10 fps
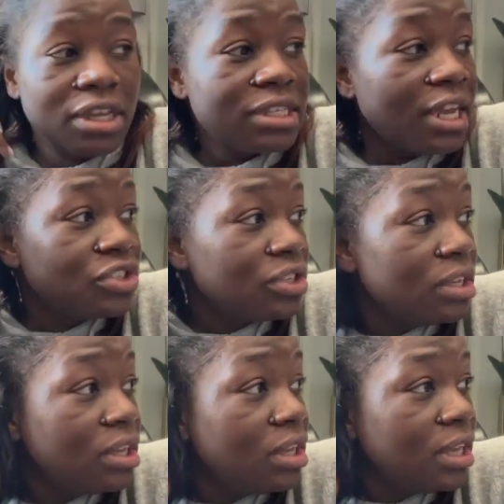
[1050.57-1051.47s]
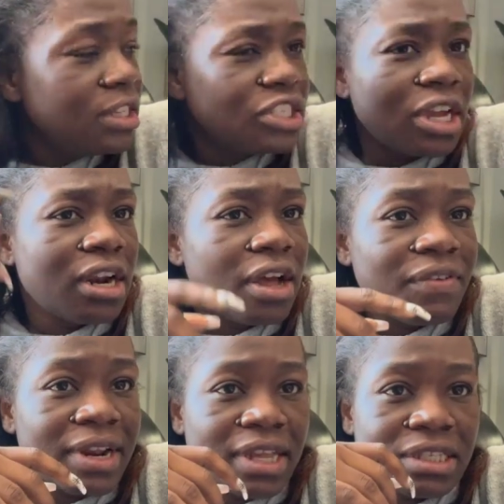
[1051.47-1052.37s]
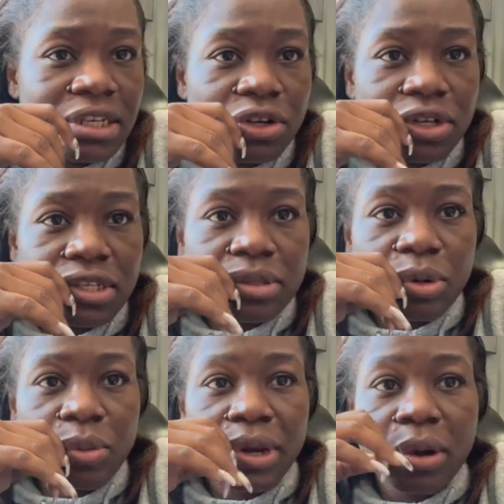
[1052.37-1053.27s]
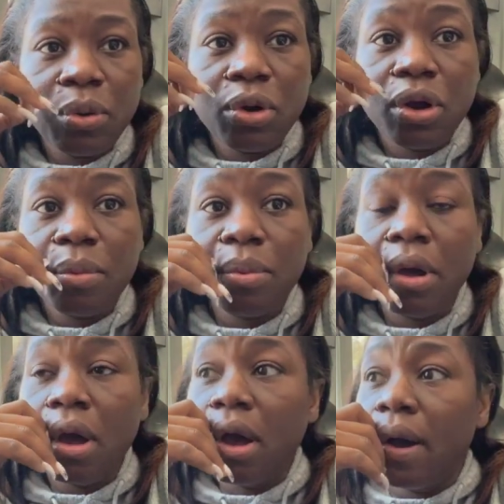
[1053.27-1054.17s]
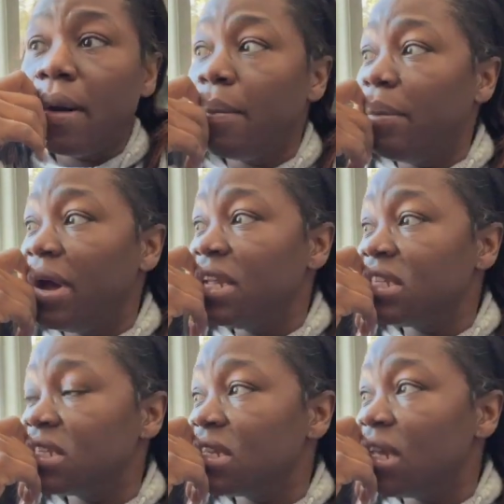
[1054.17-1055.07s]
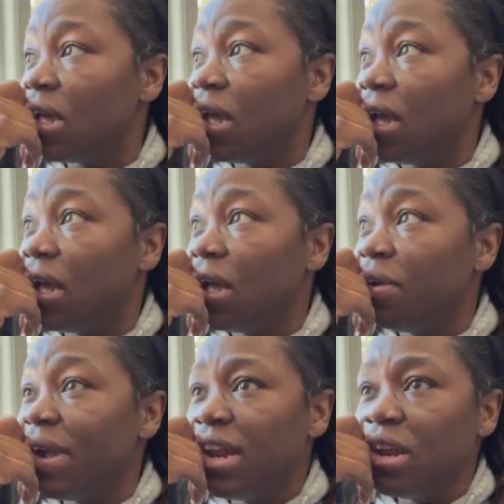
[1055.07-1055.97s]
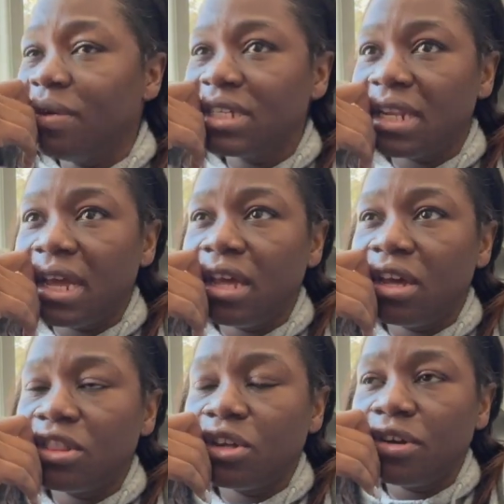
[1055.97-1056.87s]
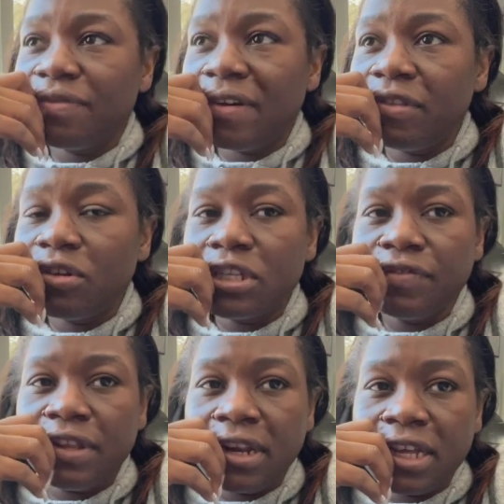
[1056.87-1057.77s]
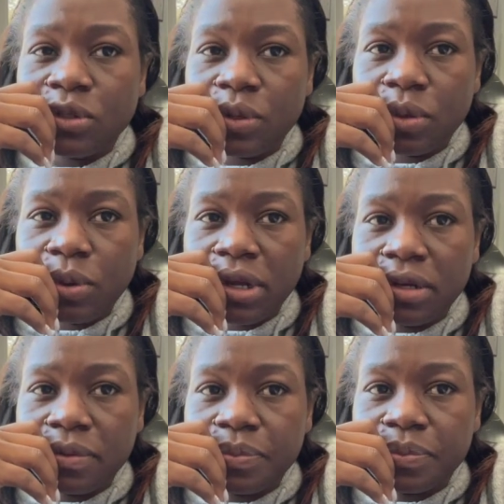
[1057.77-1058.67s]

It's actually, it started off at 19 degrees this morning when I woke up, but Right now it's like 35 degrees feel like 21.